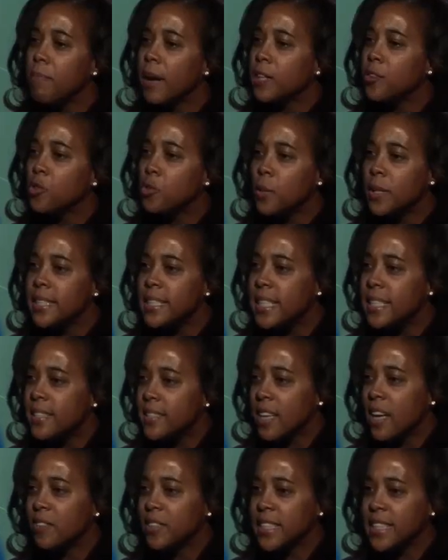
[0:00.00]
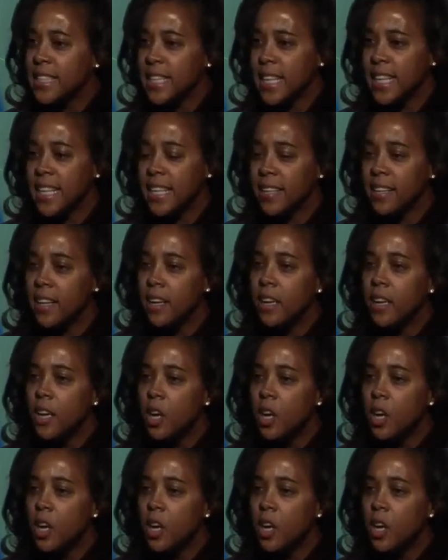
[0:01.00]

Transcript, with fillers: by 2017.